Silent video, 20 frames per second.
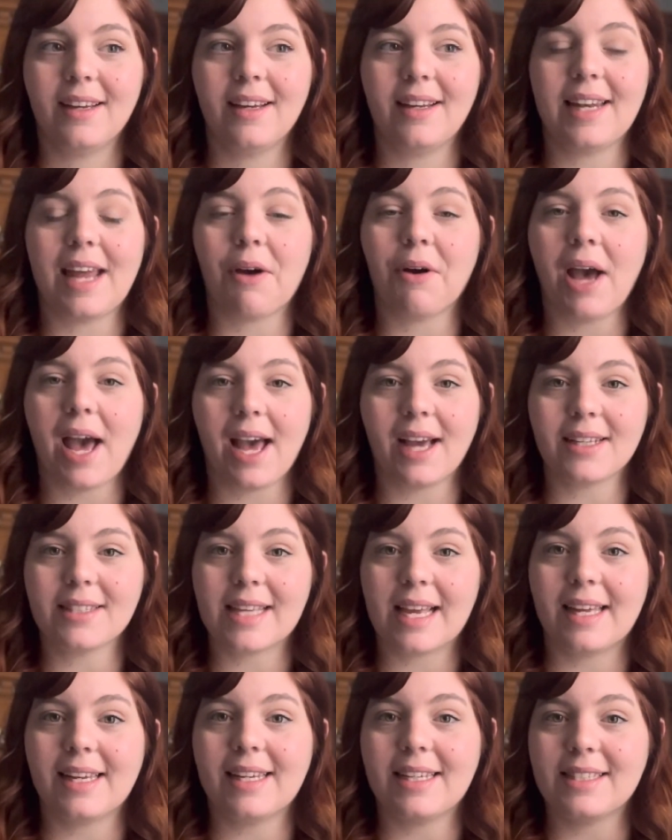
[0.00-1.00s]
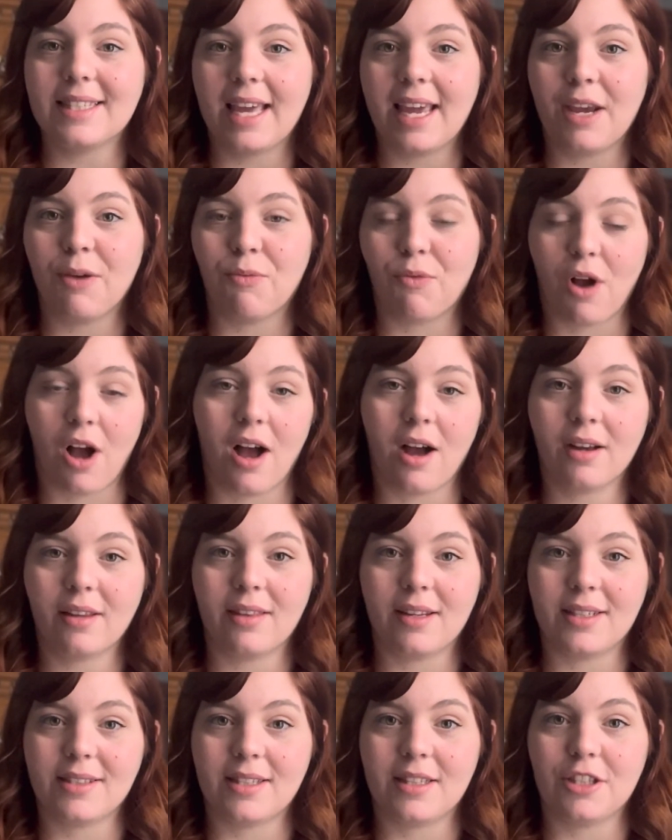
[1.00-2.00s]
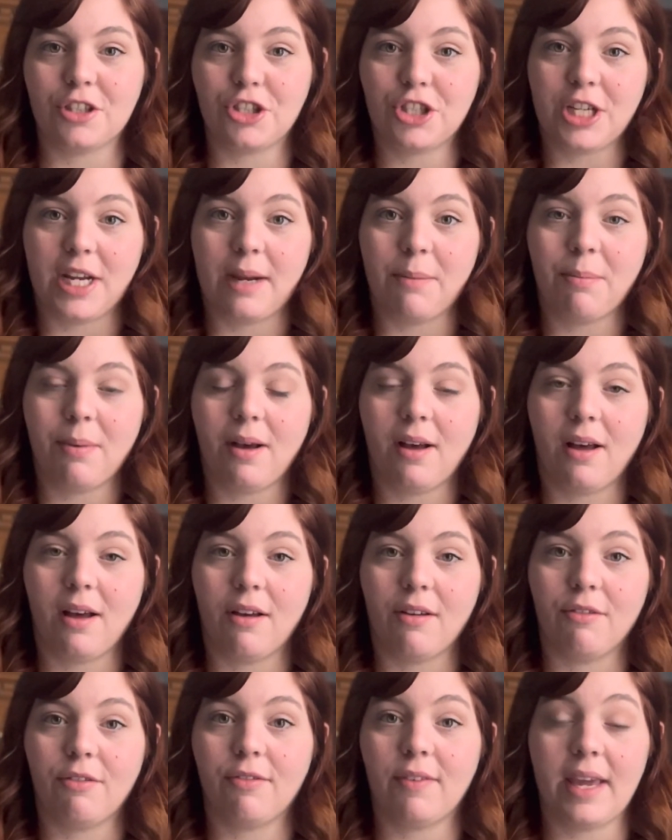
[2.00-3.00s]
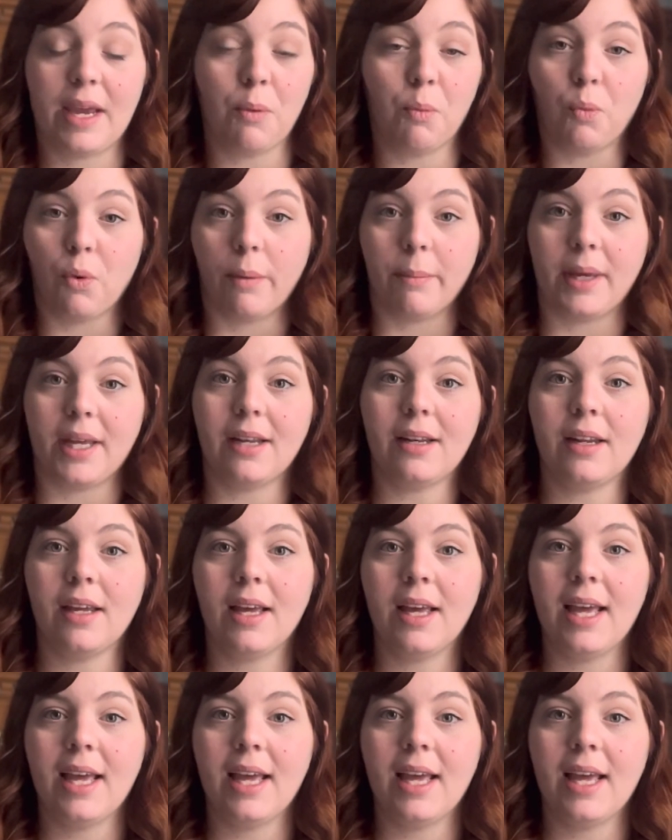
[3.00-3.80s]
Now, Hag's Head is a rock that is in the shape of a woman.